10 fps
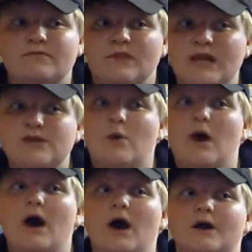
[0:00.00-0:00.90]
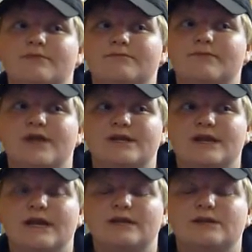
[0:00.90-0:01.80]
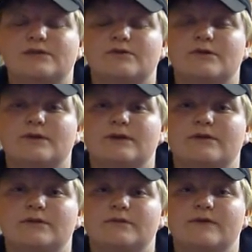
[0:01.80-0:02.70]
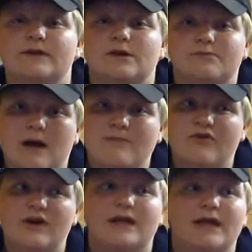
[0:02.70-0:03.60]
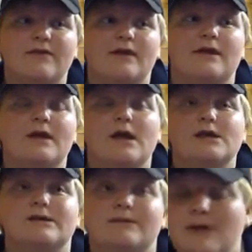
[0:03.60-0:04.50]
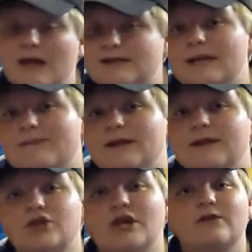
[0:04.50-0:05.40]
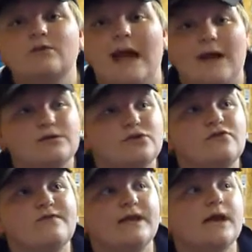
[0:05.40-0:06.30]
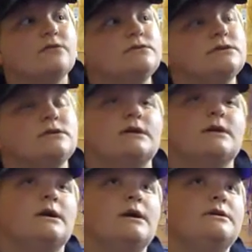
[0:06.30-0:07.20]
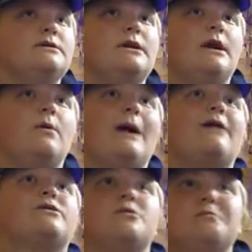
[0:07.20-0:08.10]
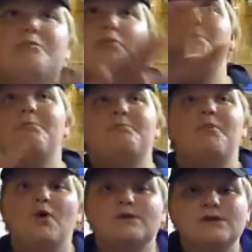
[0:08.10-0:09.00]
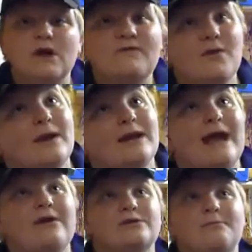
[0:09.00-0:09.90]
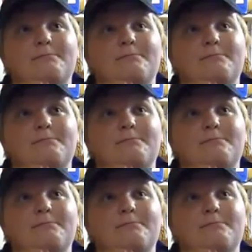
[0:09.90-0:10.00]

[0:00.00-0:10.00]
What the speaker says: it's quite a hard thing to get into doing YouTube videos, but I'm trying to get there. So you might set up another channel, how-to videos, you know, how to put a servo in, how to